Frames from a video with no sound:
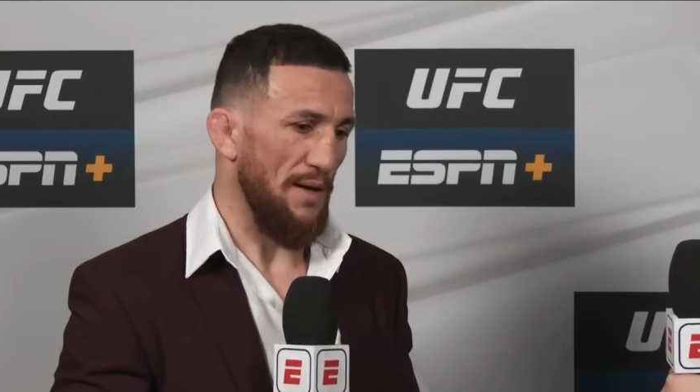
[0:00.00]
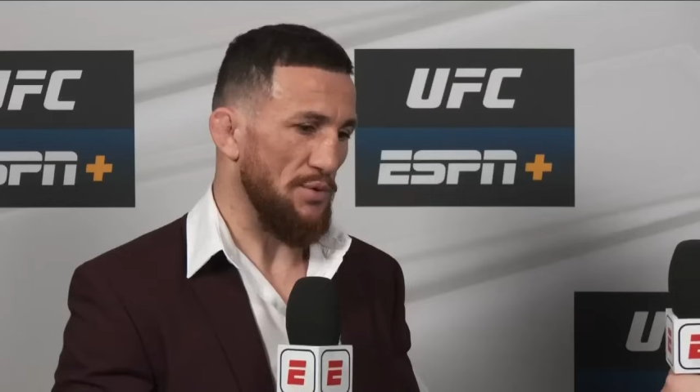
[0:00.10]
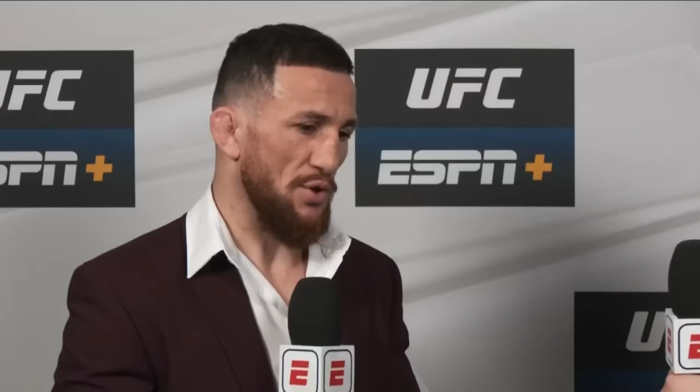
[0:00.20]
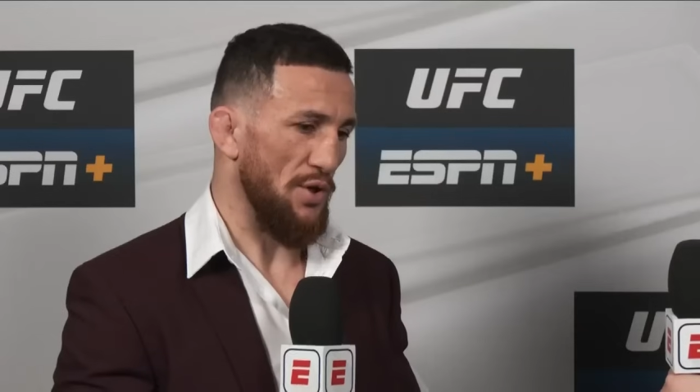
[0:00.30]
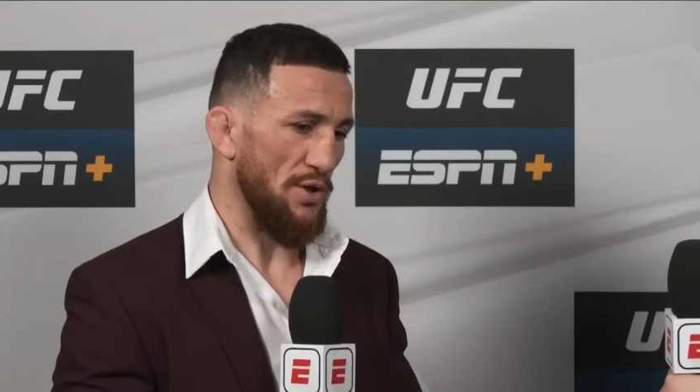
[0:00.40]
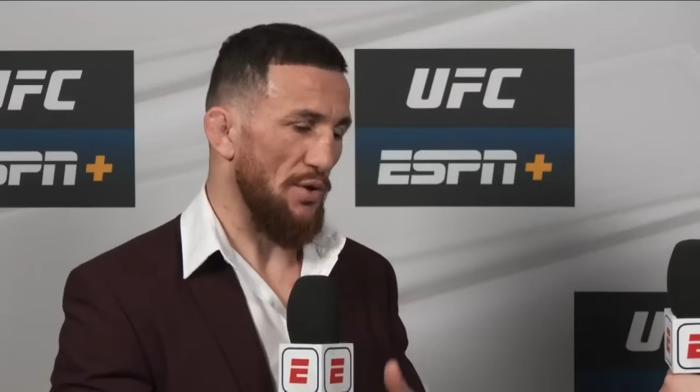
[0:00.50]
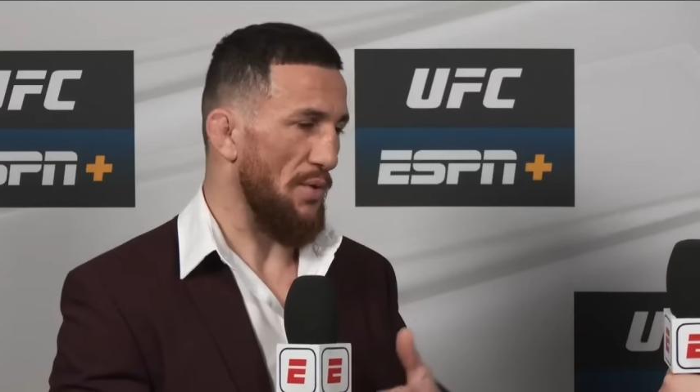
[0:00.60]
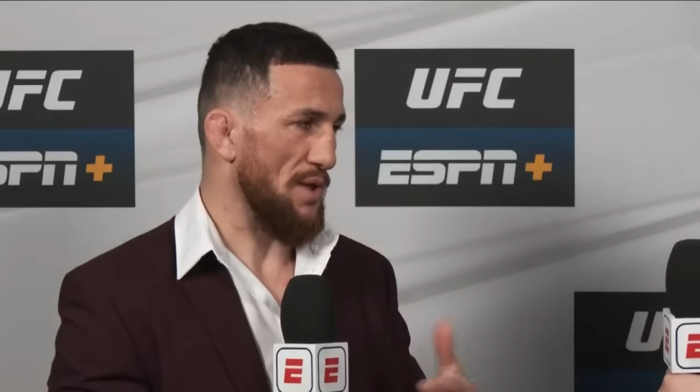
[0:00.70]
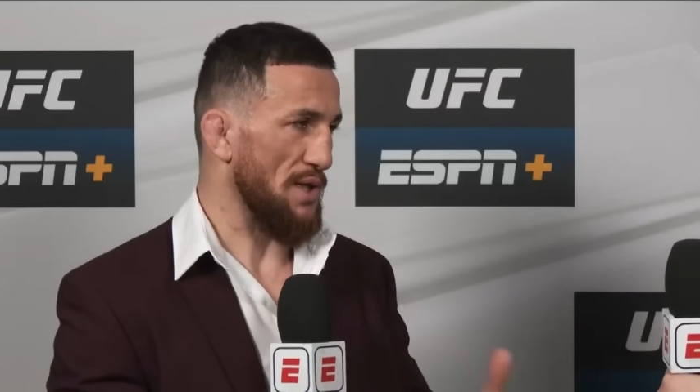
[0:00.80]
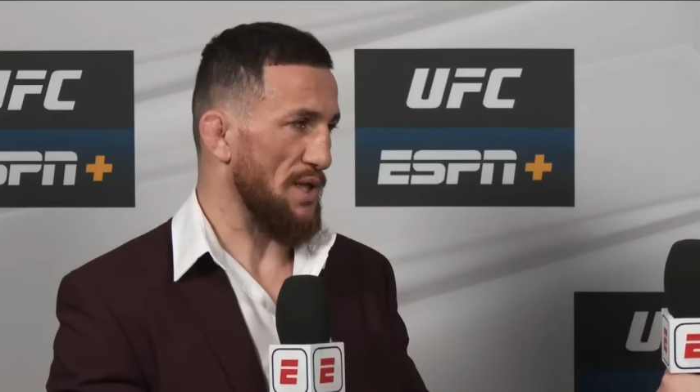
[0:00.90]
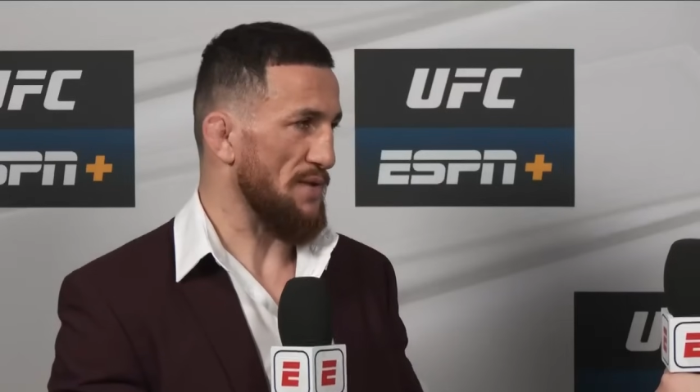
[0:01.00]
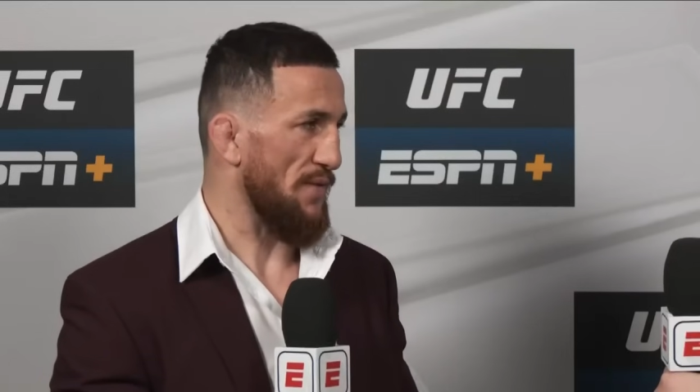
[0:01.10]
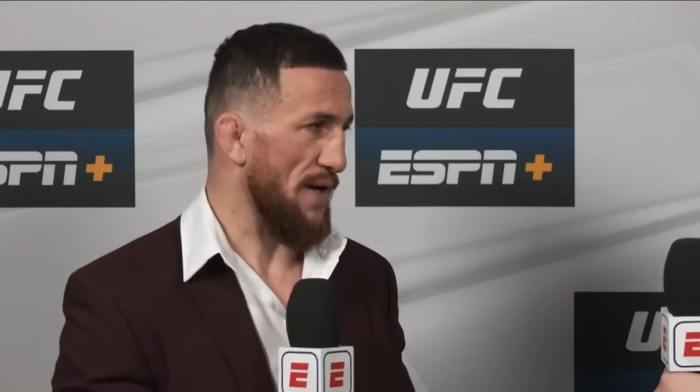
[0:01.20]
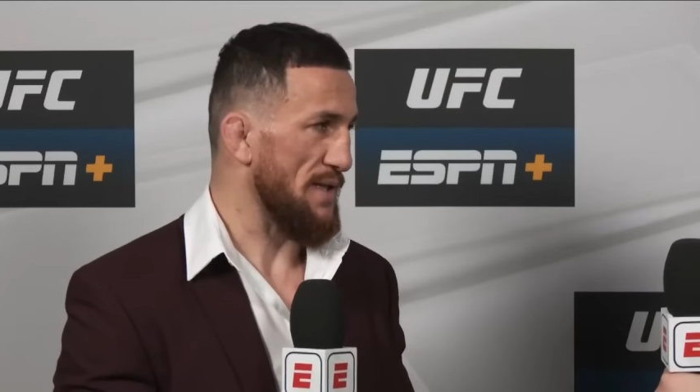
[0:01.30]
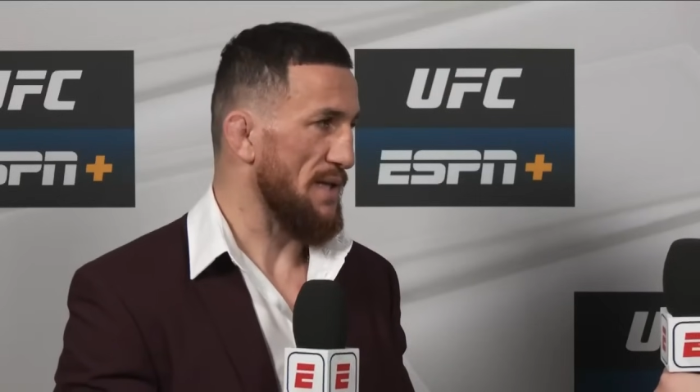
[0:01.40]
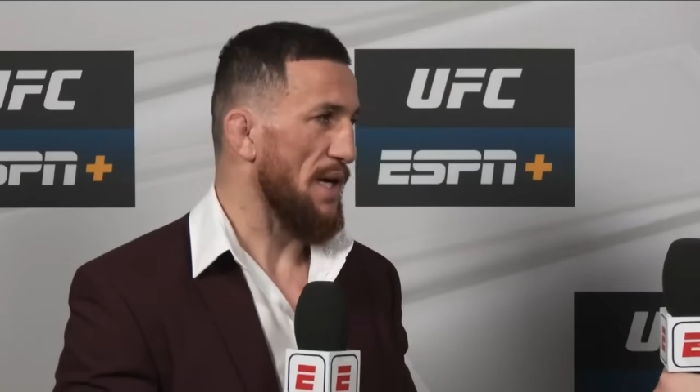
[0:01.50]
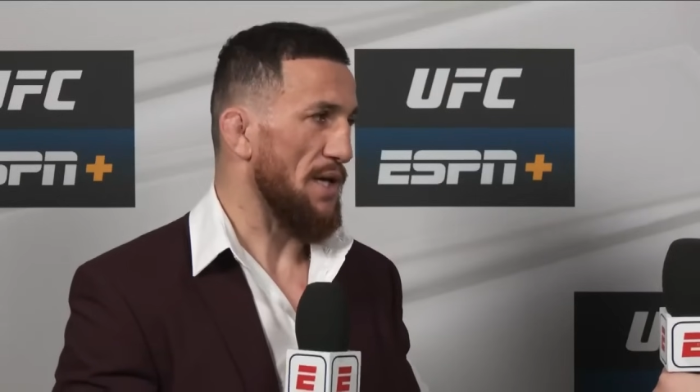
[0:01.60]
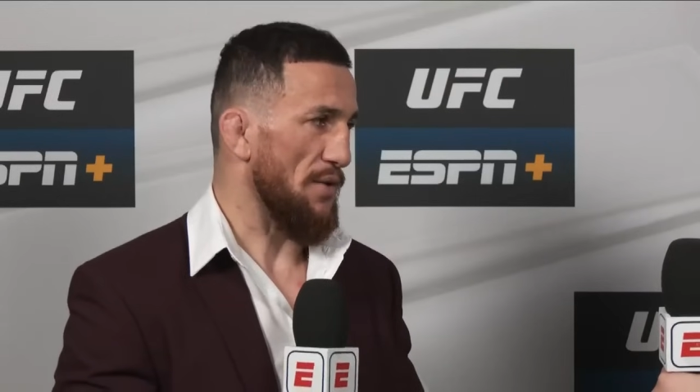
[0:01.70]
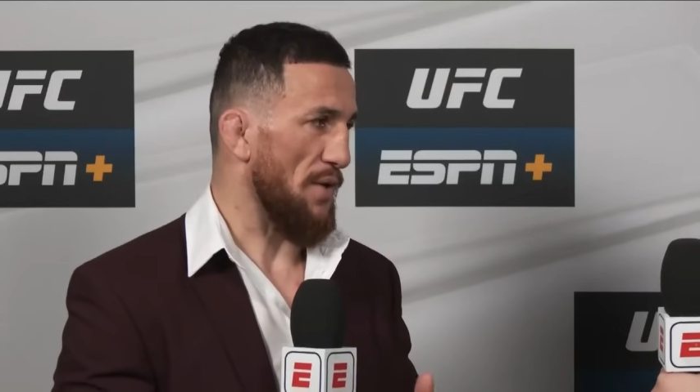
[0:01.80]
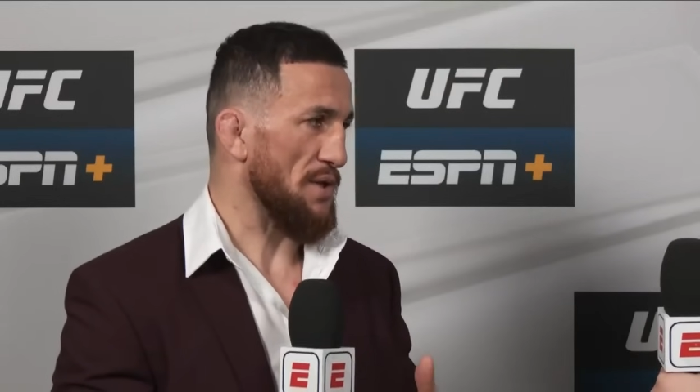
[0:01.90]
I'm sure he don't want to just fights.
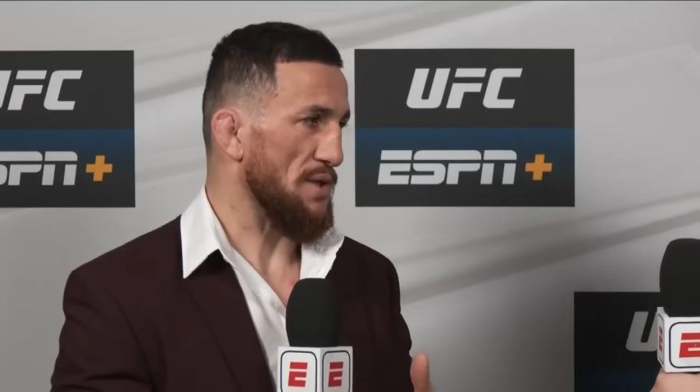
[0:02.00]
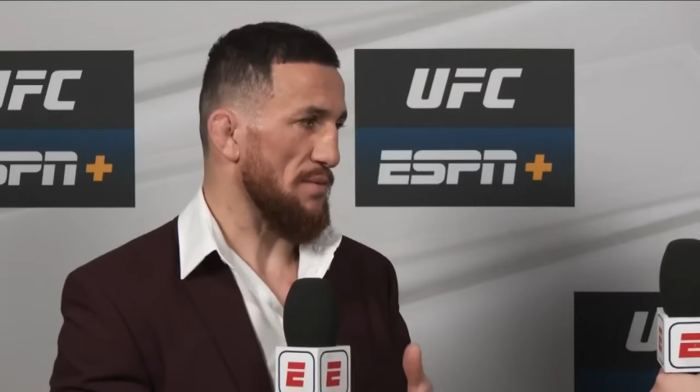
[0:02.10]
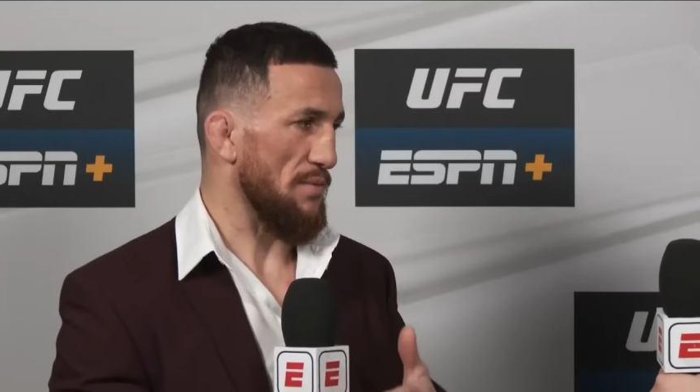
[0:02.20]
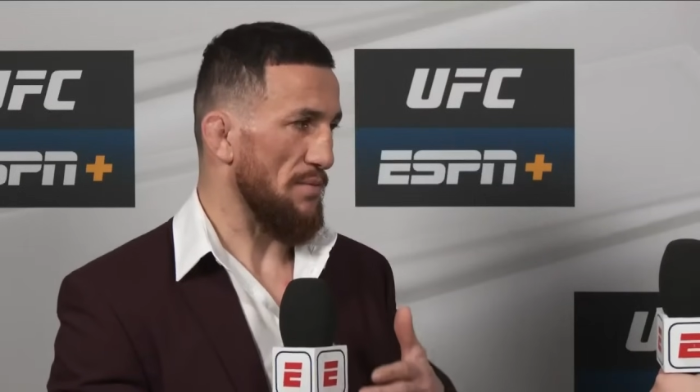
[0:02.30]
He wants